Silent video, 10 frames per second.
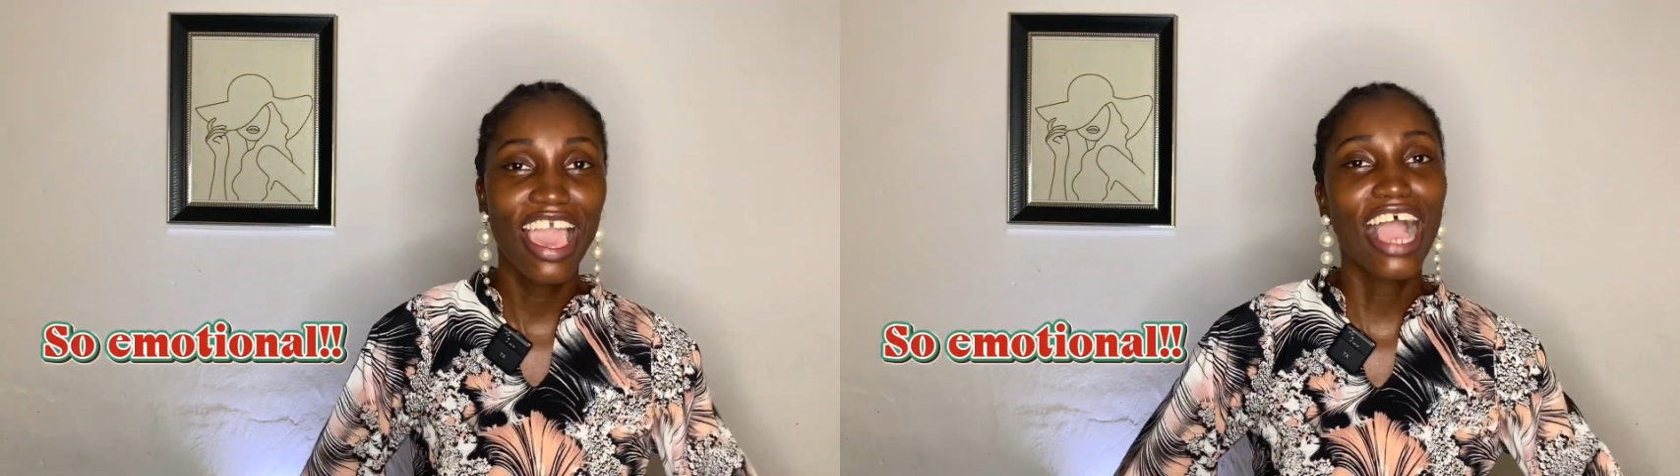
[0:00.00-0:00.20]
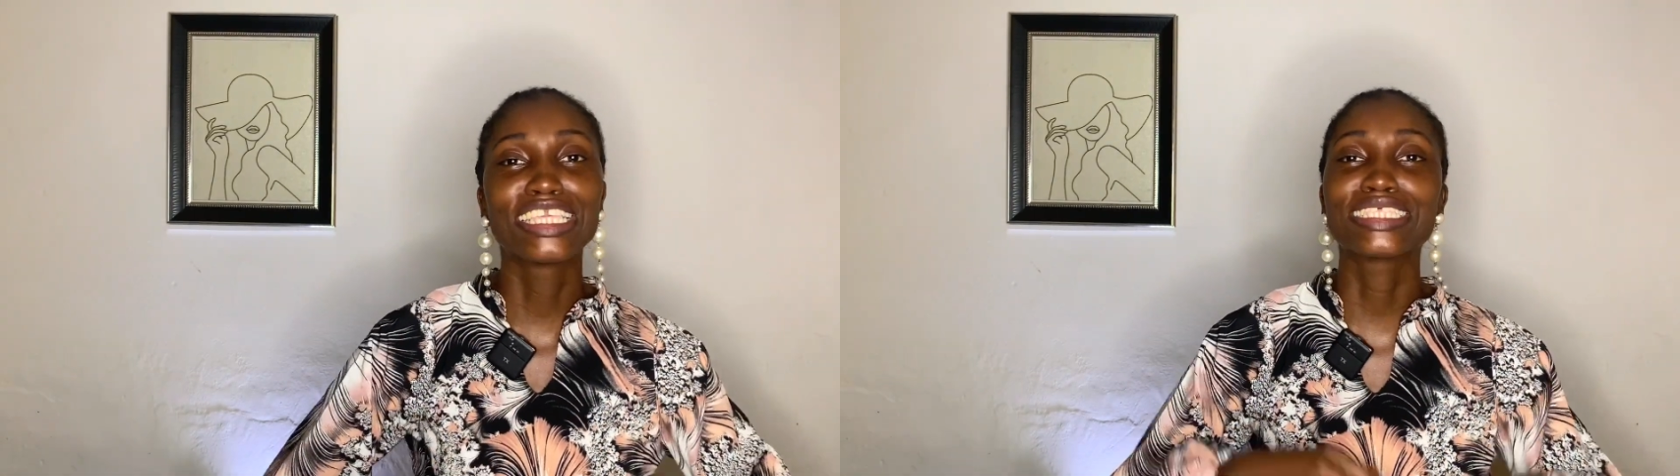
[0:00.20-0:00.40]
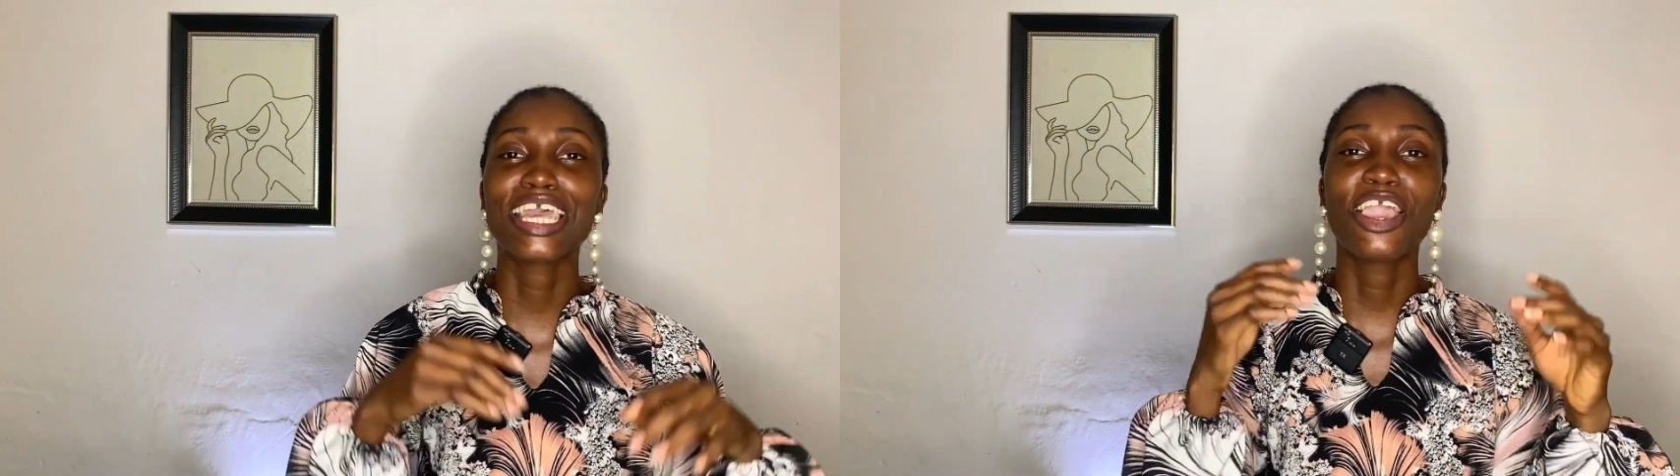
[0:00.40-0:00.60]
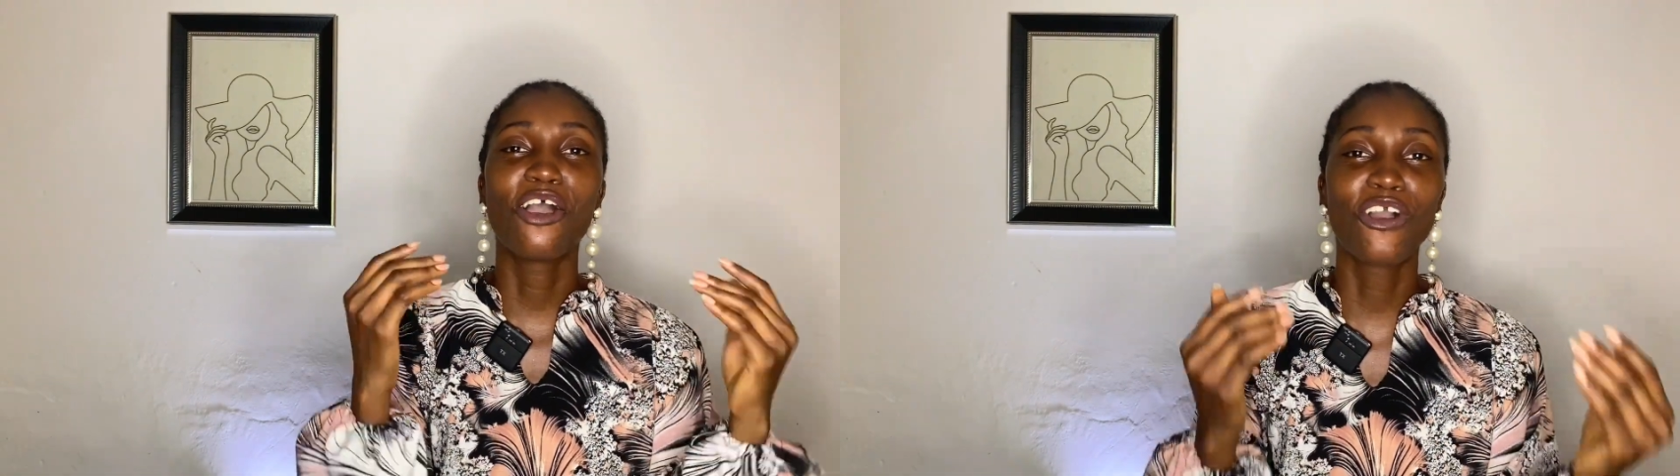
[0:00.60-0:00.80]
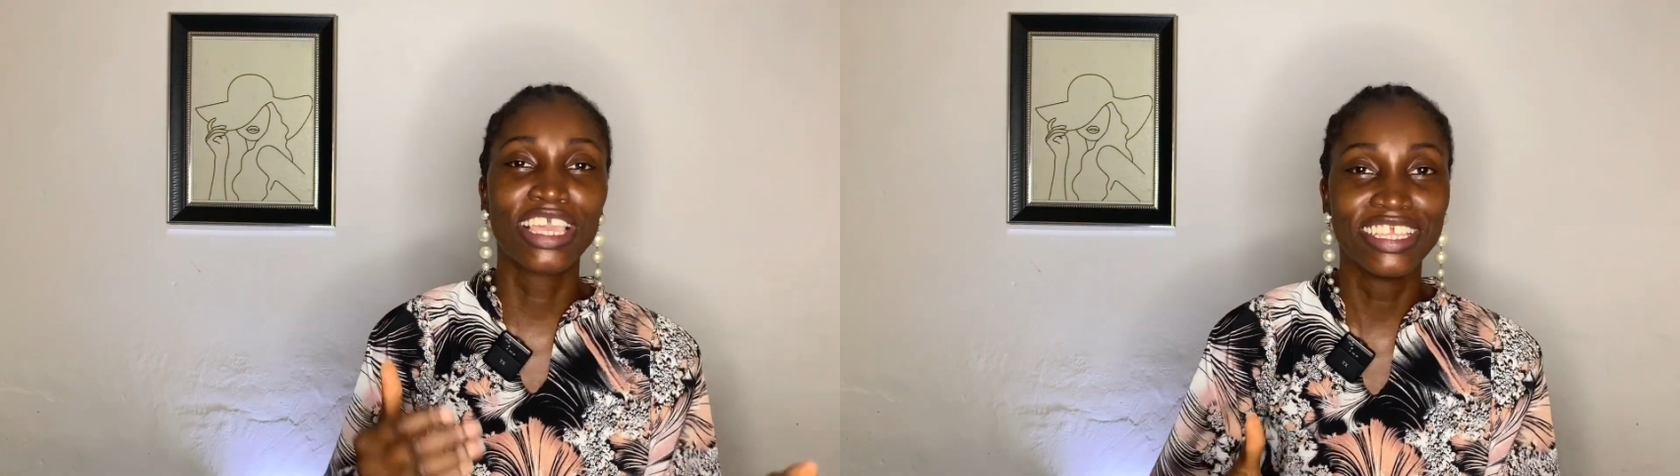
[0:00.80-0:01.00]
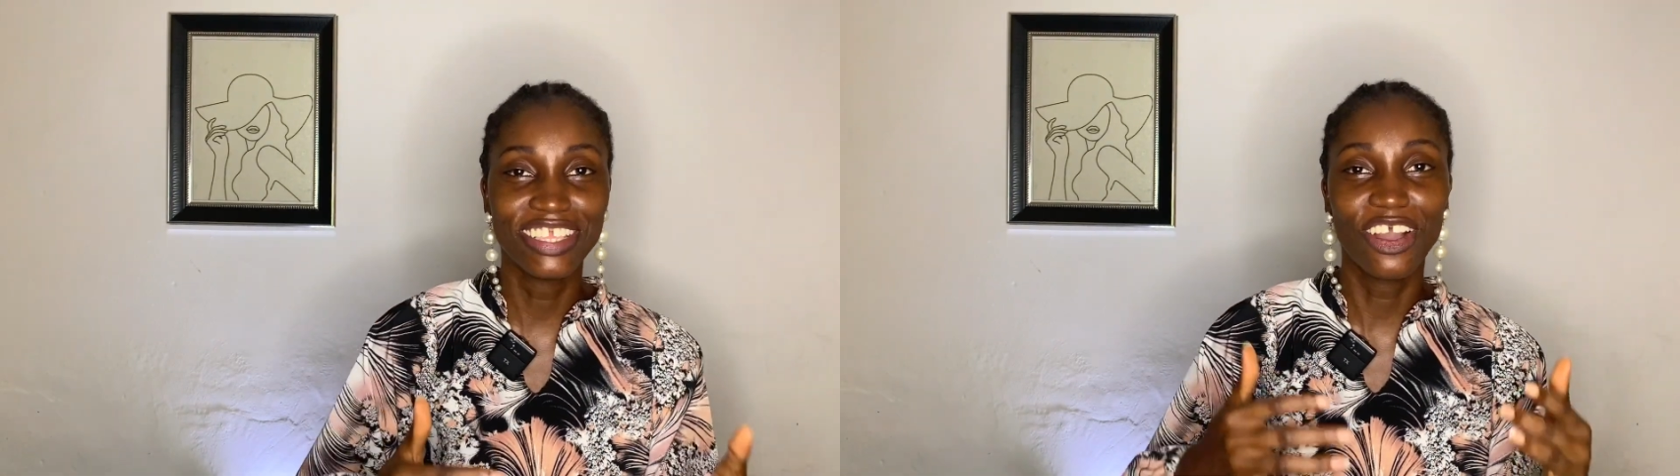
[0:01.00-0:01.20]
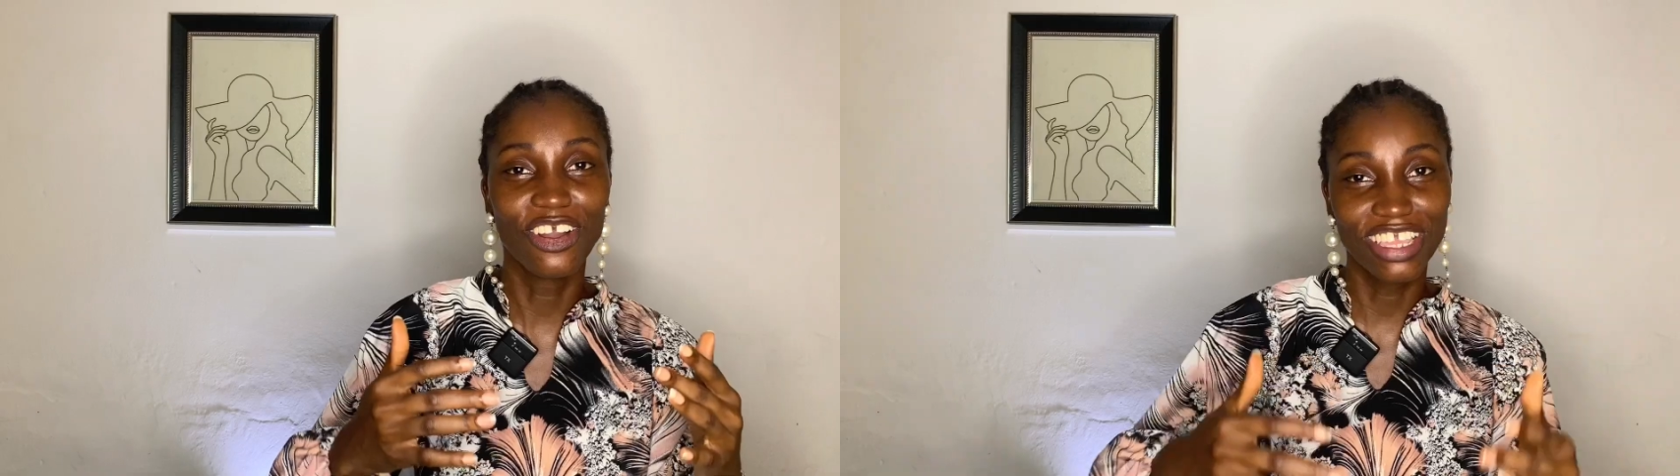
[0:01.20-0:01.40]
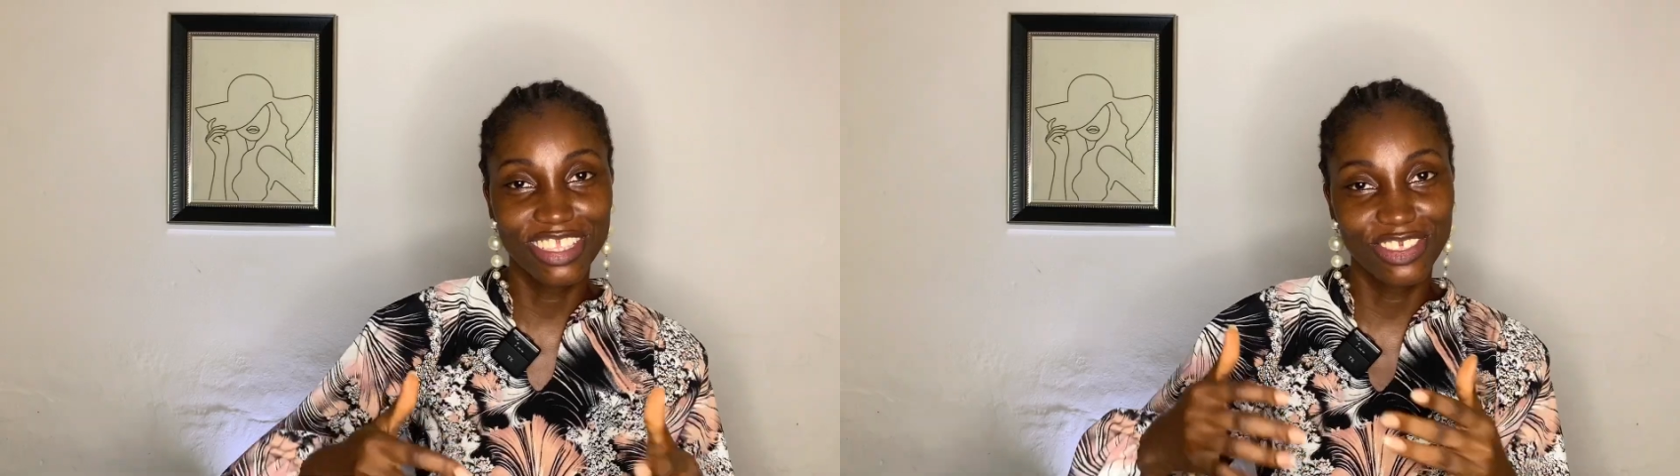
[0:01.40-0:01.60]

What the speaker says: And she started hugging the